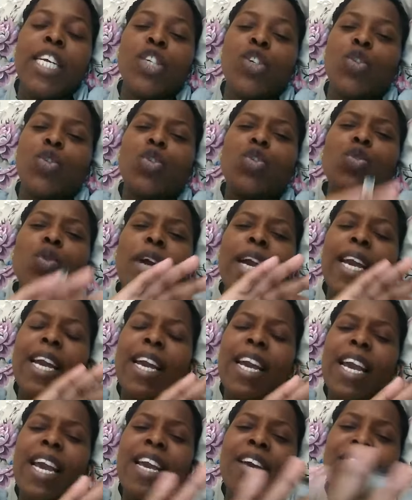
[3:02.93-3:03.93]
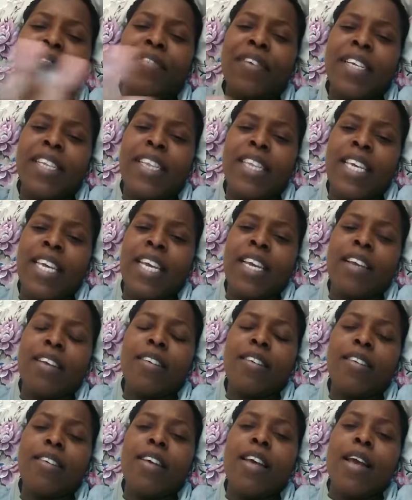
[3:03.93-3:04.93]
to do everything.
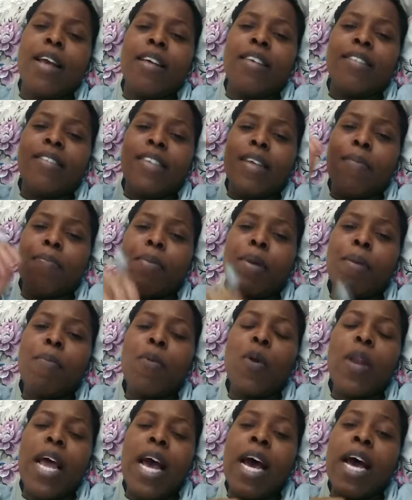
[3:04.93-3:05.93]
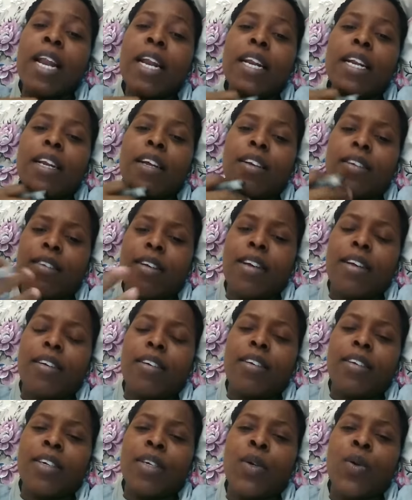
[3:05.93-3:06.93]
Some people are
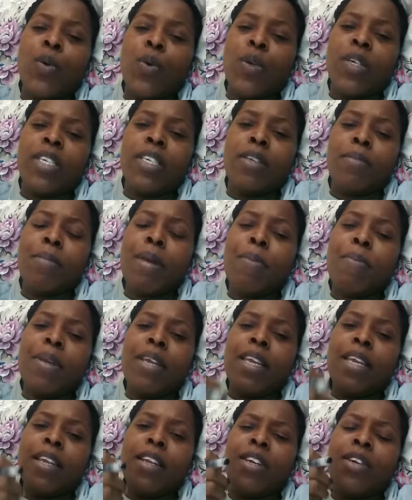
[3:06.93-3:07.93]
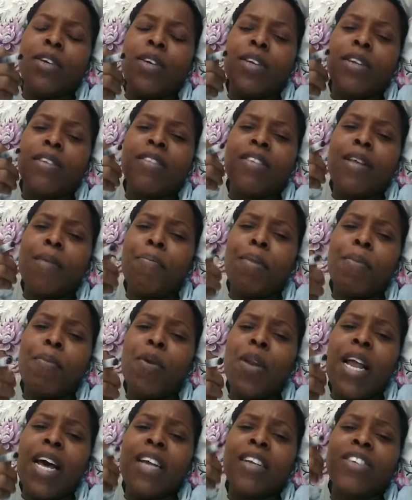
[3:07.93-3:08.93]
good, maybe some
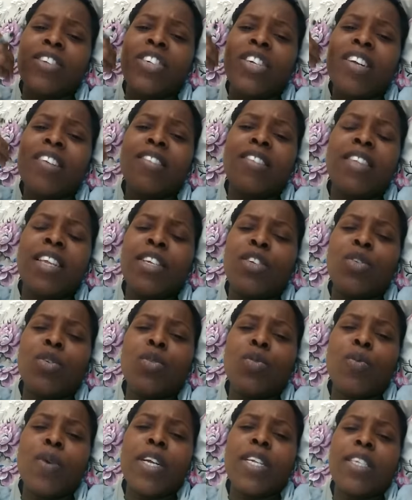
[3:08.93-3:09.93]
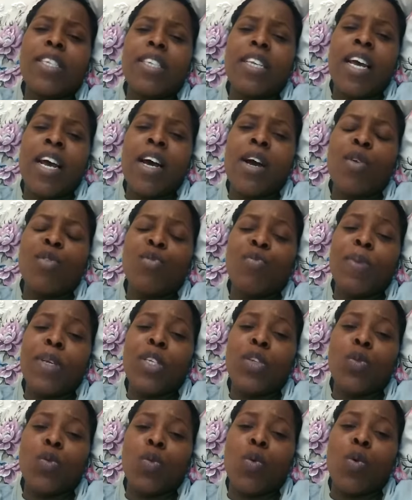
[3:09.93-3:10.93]
people are just, they don't want a
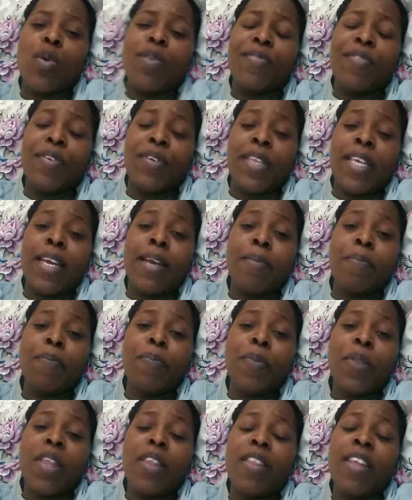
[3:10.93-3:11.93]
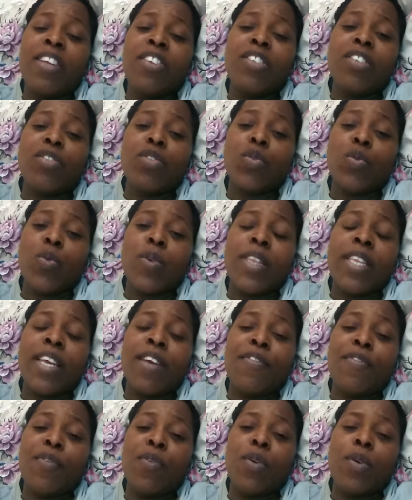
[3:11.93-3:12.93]
housemaid to cook for them, they just cook
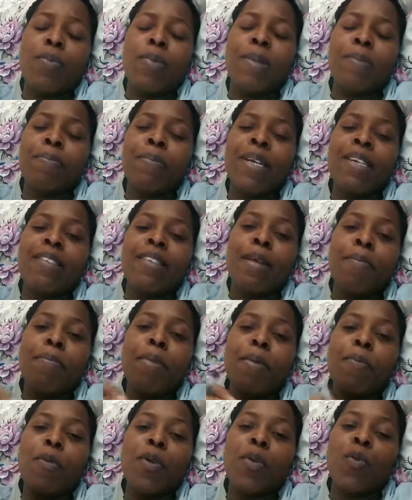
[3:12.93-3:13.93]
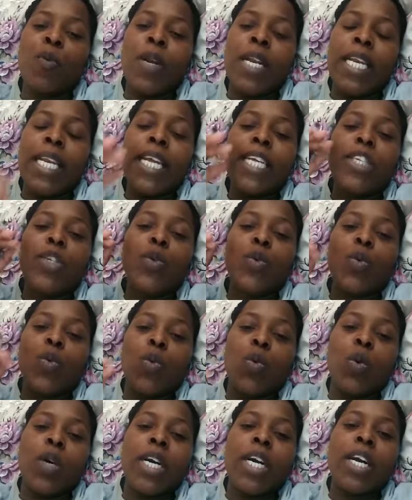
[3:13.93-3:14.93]
their food. But some people will let you
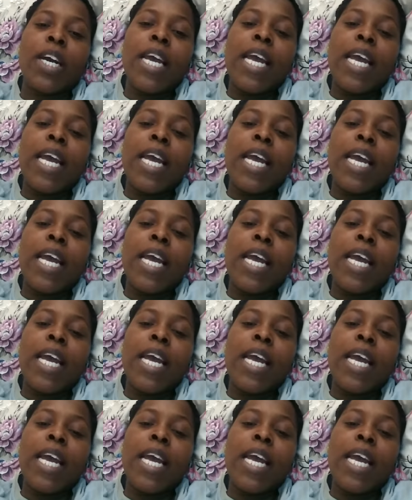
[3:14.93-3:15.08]
cook,